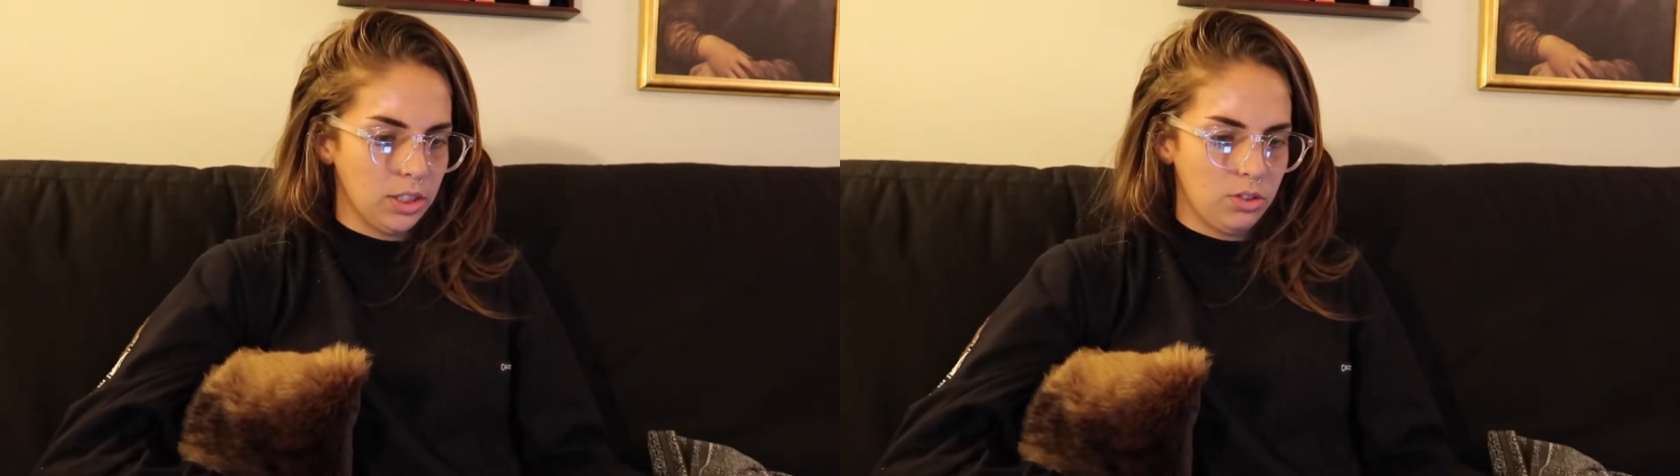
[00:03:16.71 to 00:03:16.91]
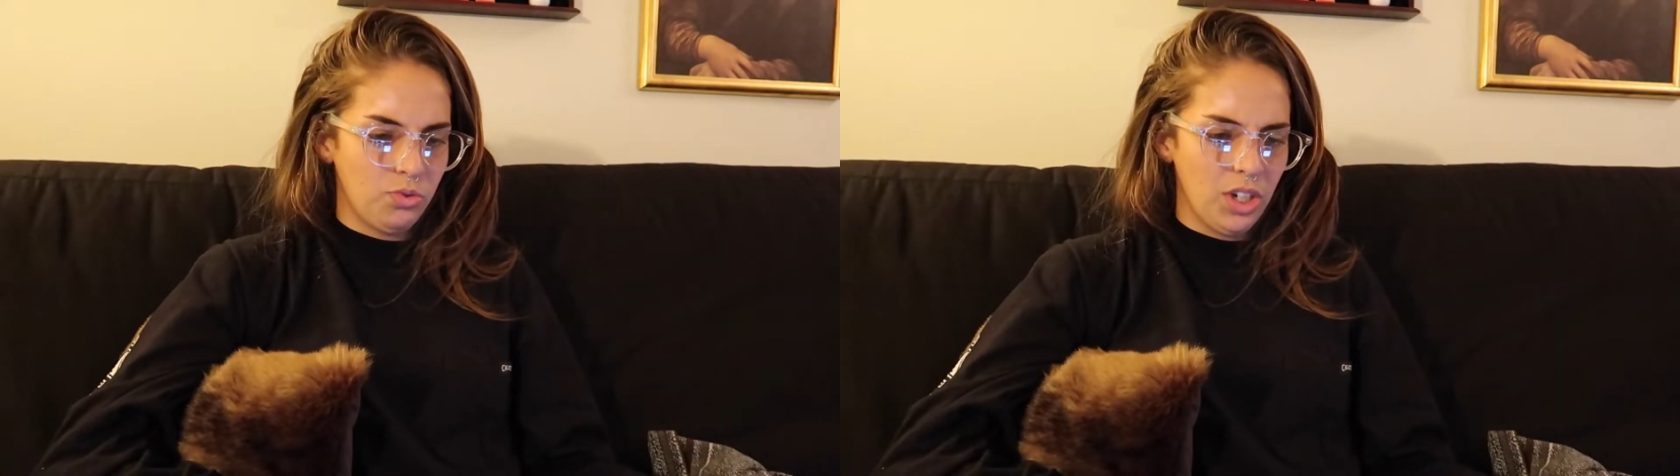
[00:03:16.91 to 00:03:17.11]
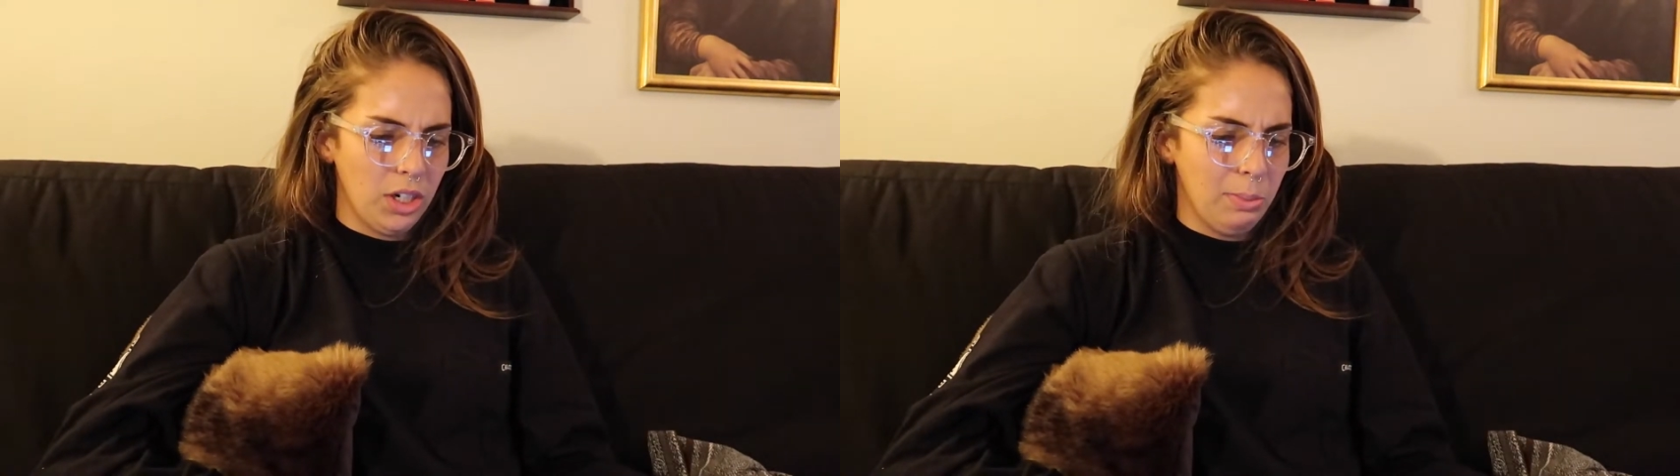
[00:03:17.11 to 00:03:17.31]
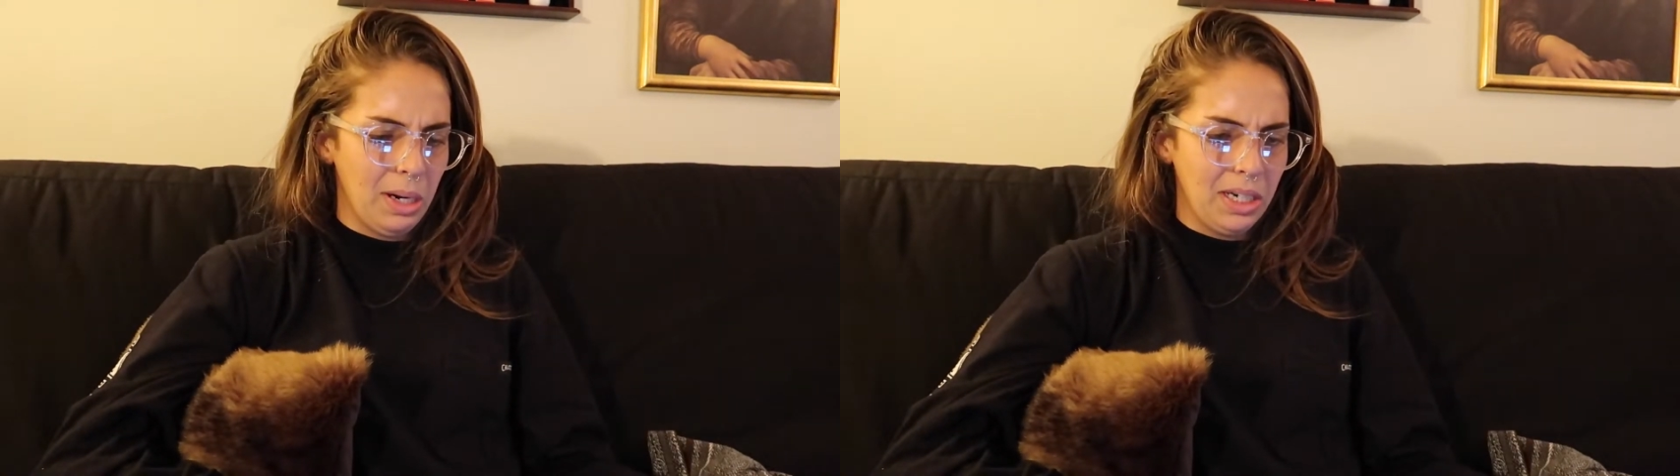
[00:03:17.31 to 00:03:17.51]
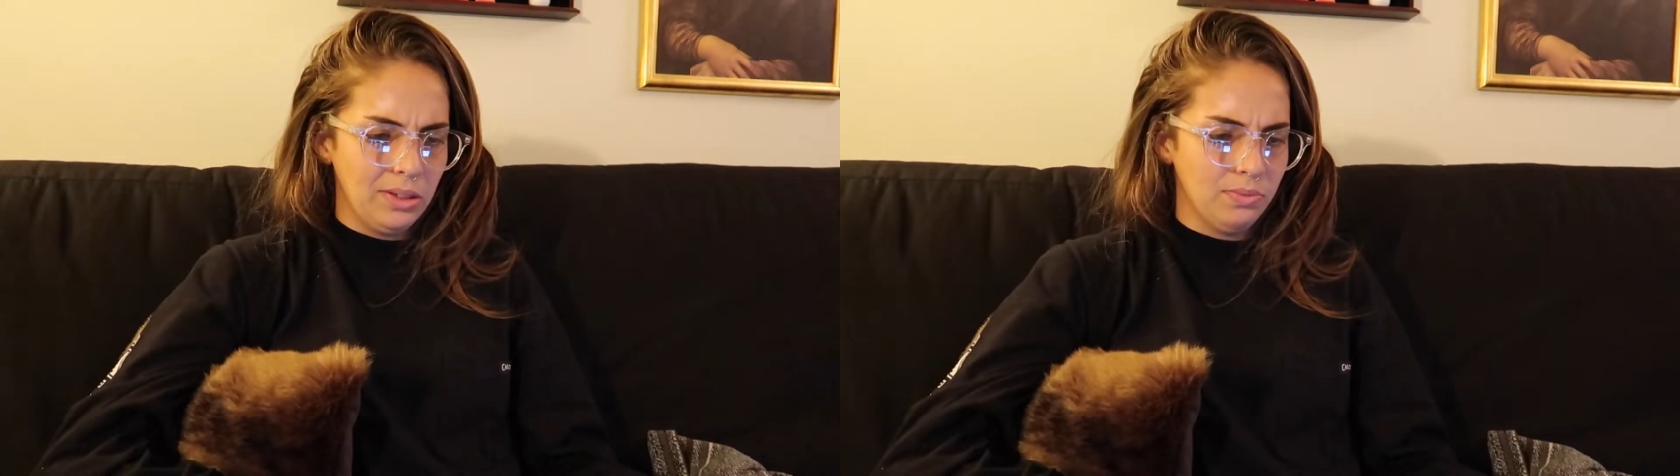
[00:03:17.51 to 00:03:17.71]
It's very
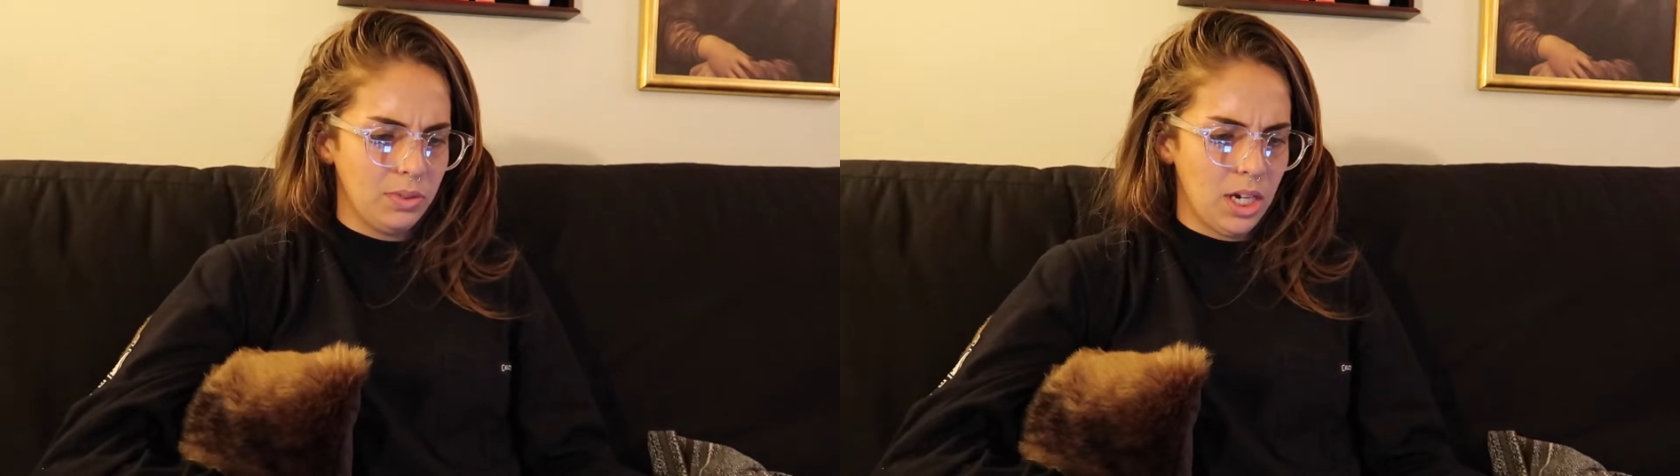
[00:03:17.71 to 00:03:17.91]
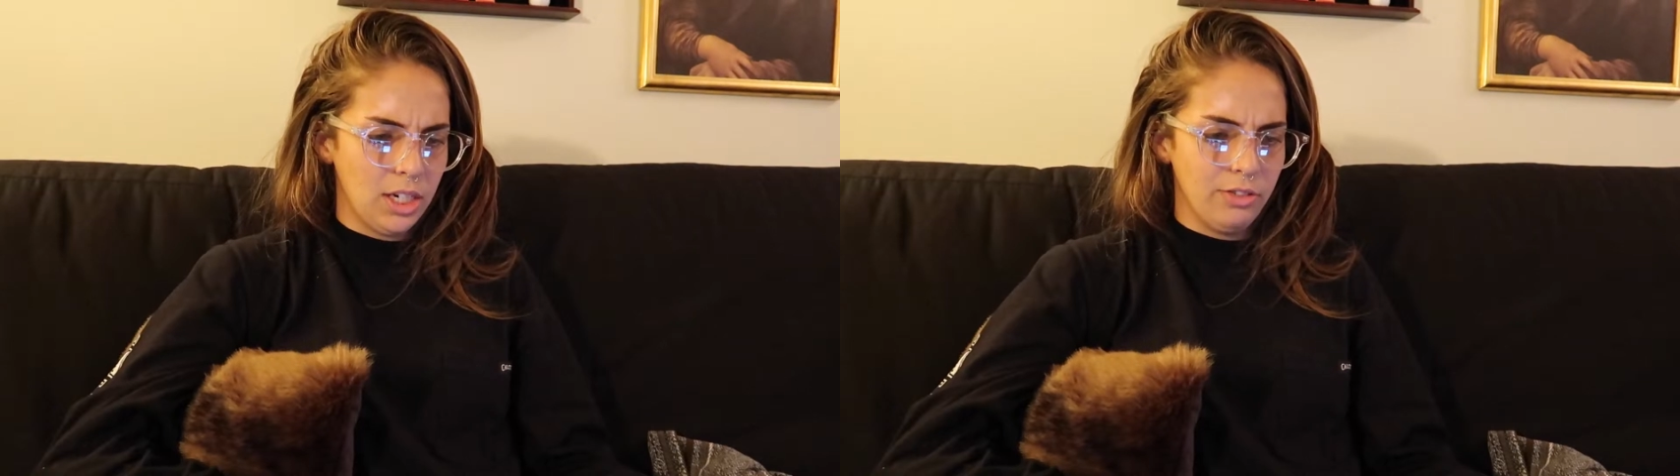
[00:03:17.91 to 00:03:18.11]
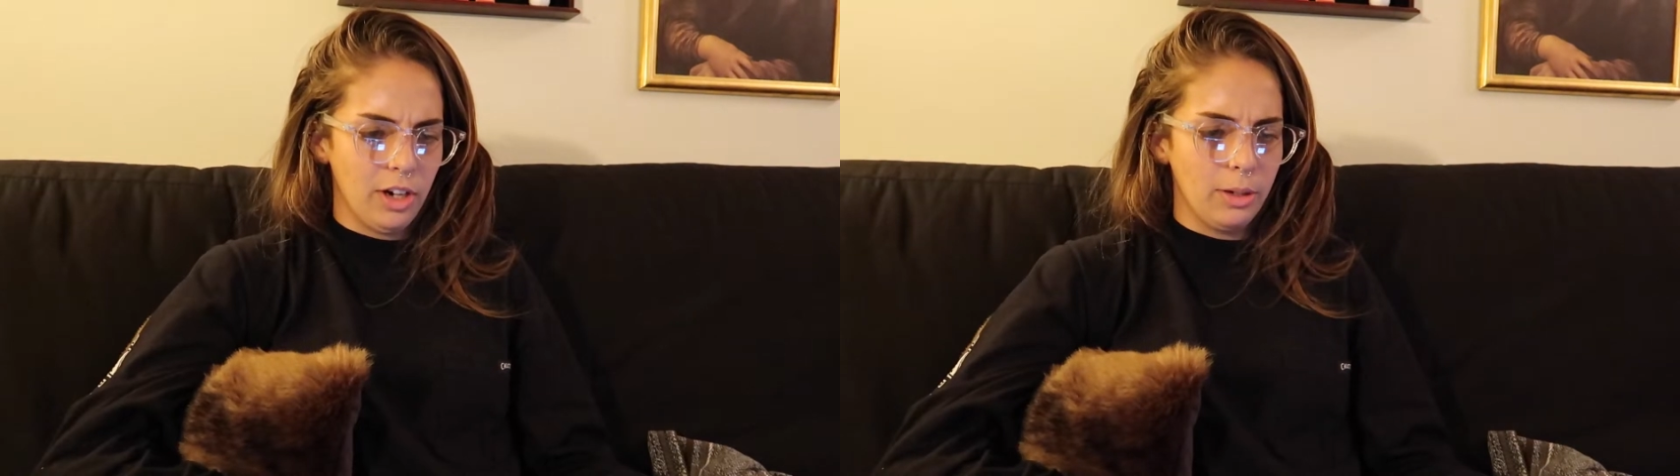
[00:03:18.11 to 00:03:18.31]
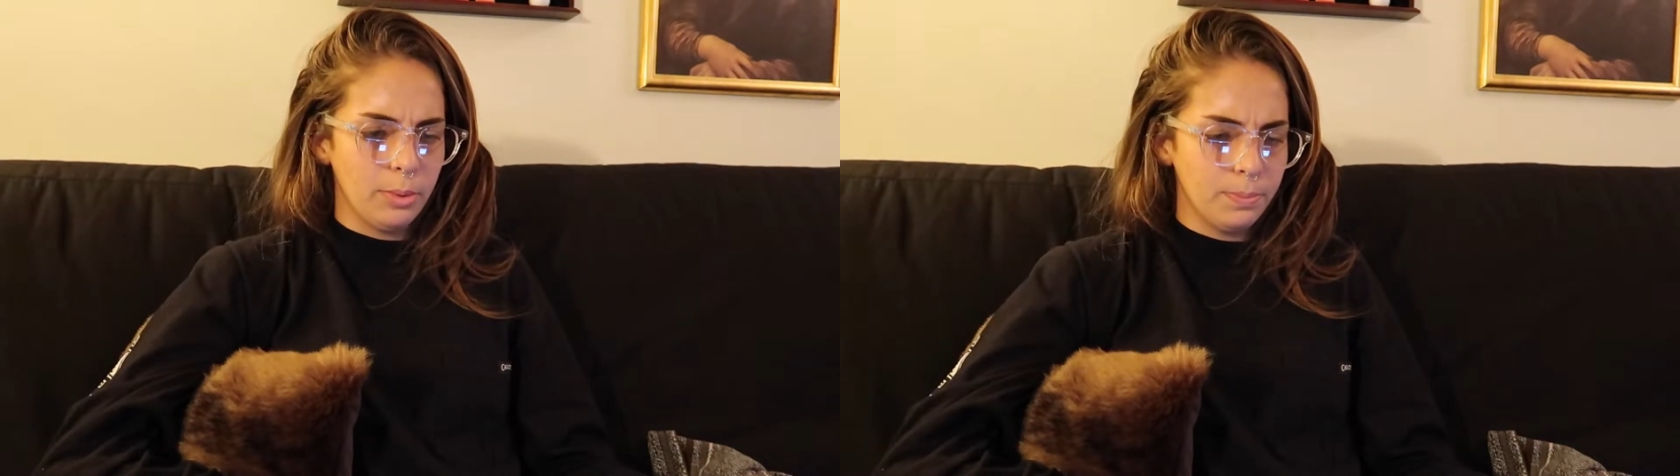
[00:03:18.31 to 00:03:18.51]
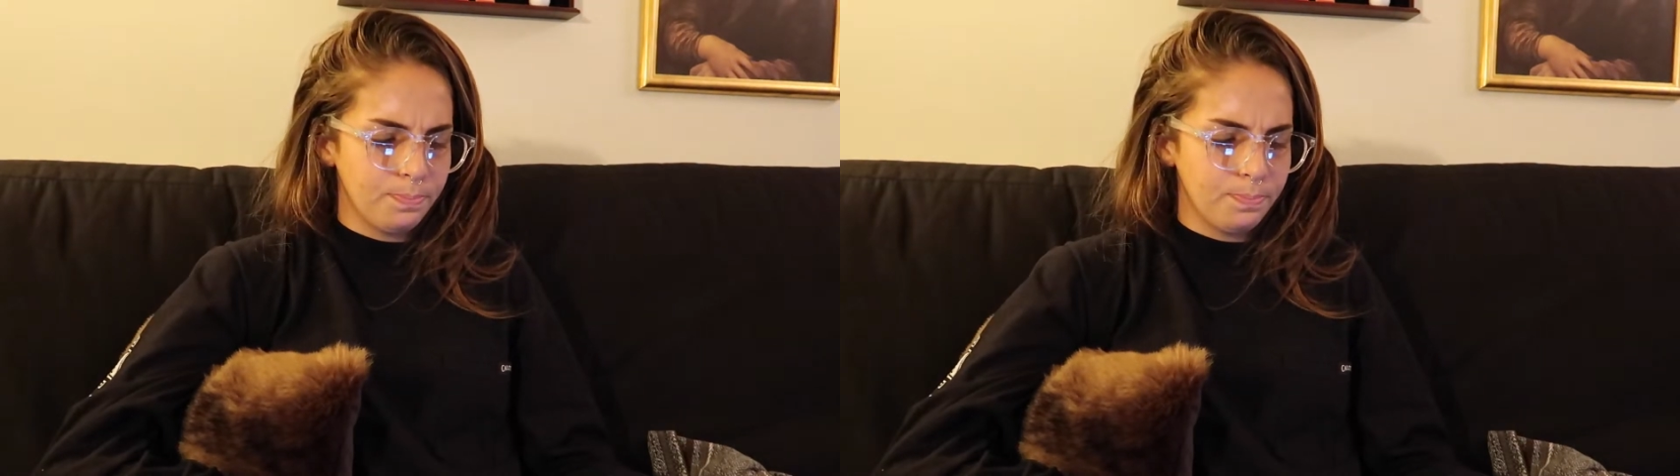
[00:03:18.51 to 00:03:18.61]
my kind of vibe.